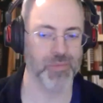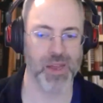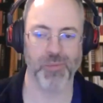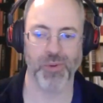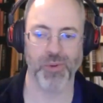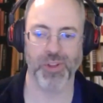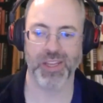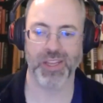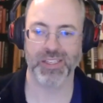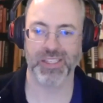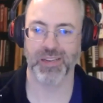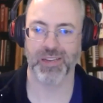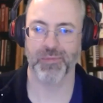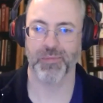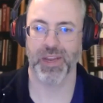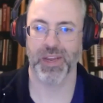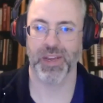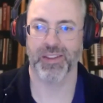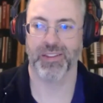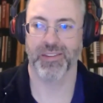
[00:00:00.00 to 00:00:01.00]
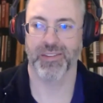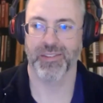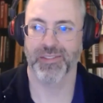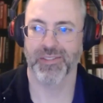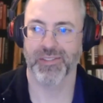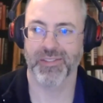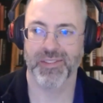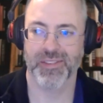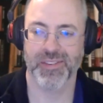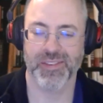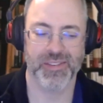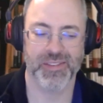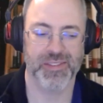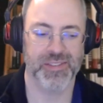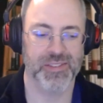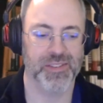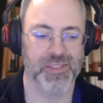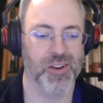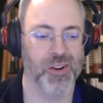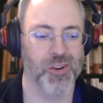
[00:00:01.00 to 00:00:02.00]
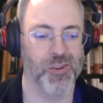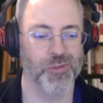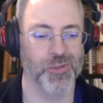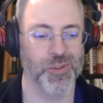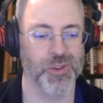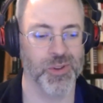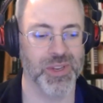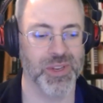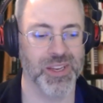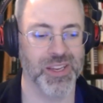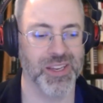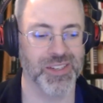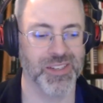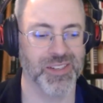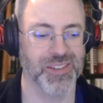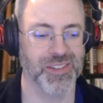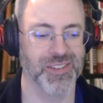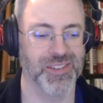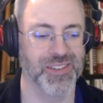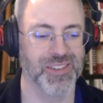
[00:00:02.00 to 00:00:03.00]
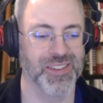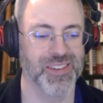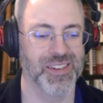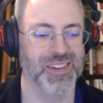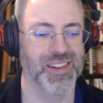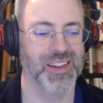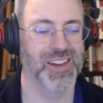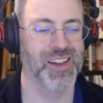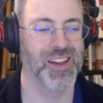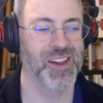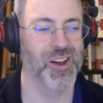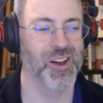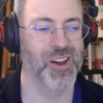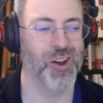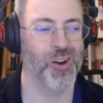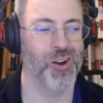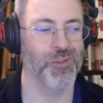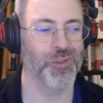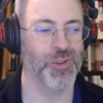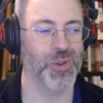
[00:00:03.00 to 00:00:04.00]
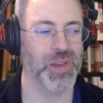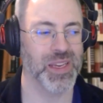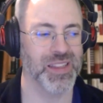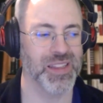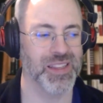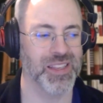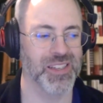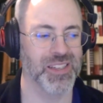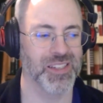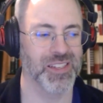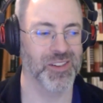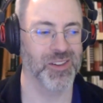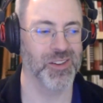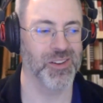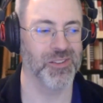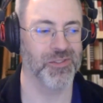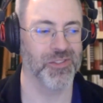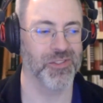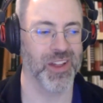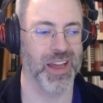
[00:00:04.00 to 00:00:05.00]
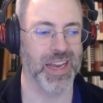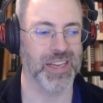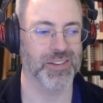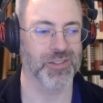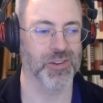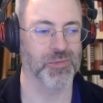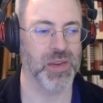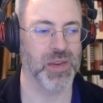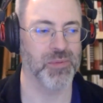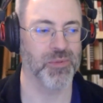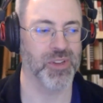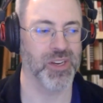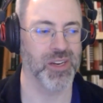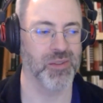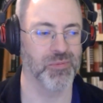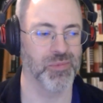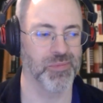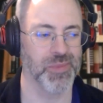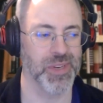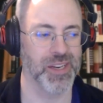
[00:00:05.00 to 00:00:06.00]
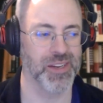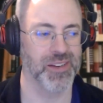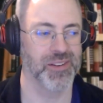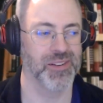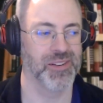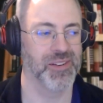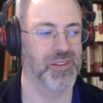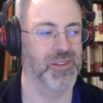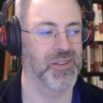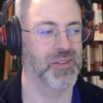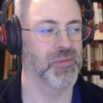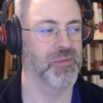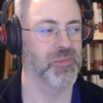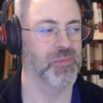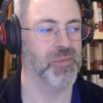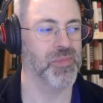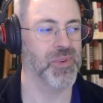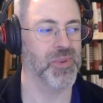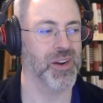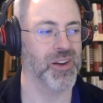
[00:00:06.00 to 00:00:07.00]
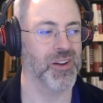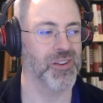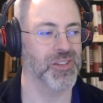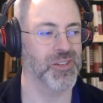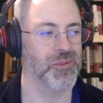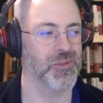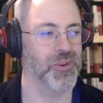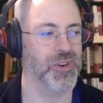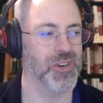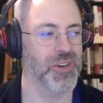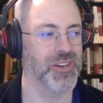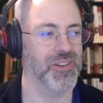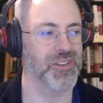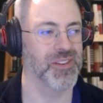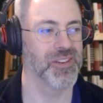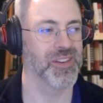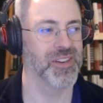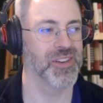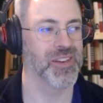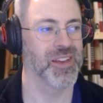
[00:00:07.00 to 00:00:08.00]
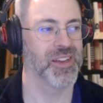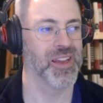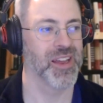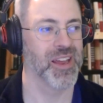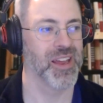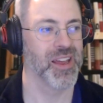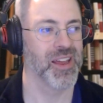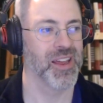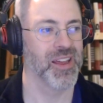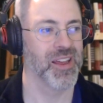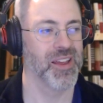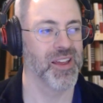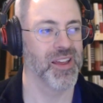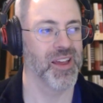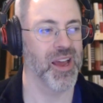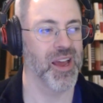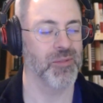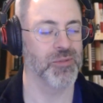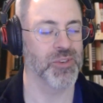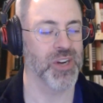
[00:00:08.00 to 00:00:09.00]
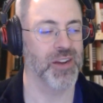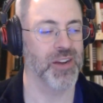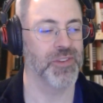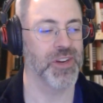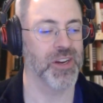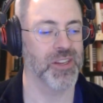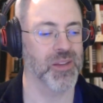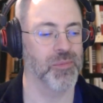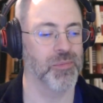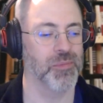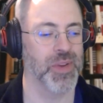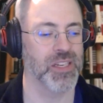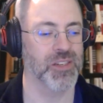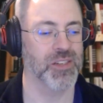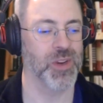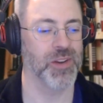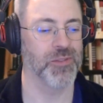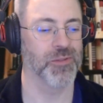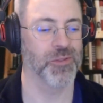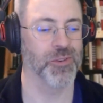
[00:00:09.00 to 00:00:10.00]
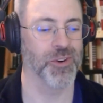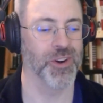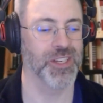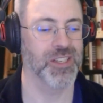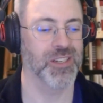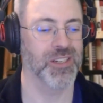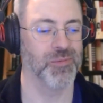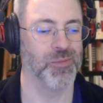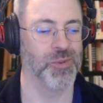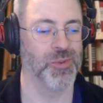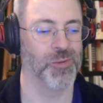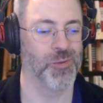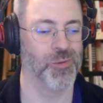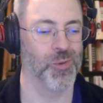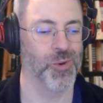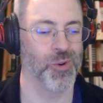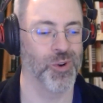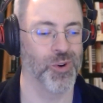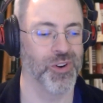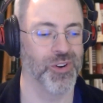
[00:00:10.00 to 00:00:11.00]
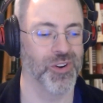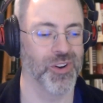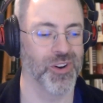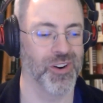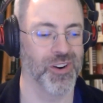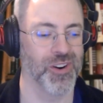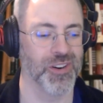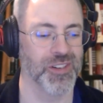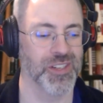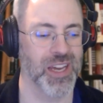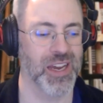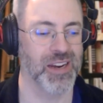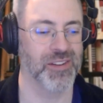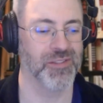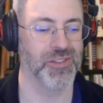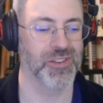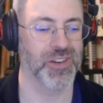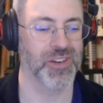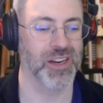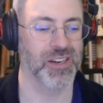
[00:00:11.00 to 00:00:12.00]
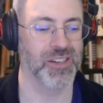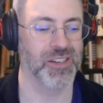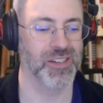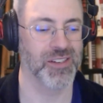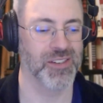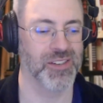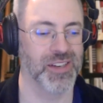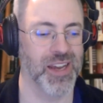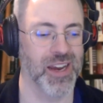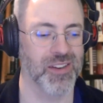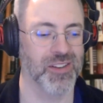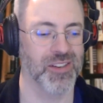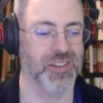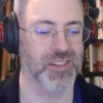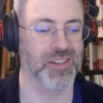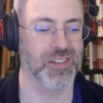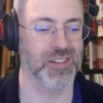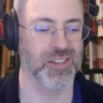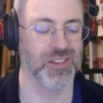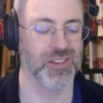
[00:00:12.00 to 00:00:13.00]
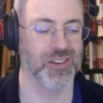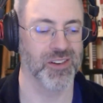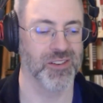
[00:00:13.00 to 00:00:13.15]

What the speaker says: on that same path. Hopefully we get this flags for people that implement it. But I also I'm trying to figure out the best way for us to move forward on our side of trying to tackle this, because it's